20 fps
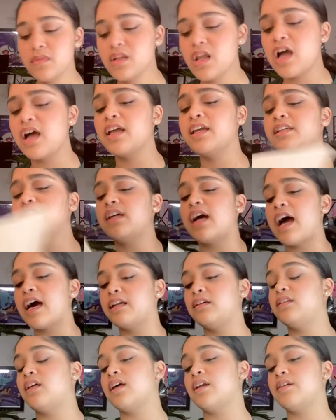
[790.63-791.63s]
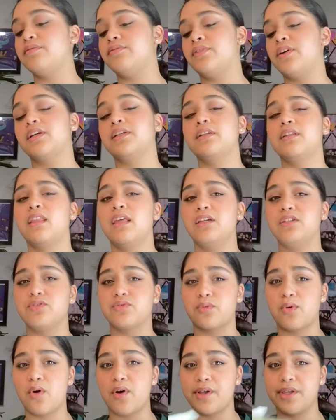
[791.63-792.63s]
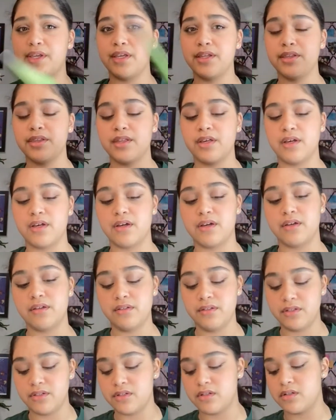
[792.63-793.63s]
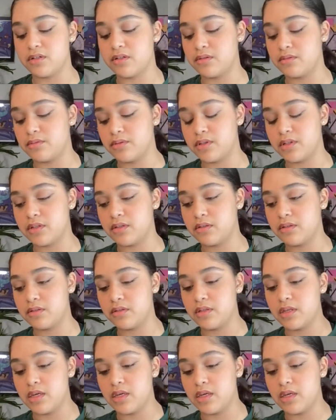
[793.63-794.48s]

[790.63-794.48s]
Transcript: I had a lot of fun like drawing the, you know, the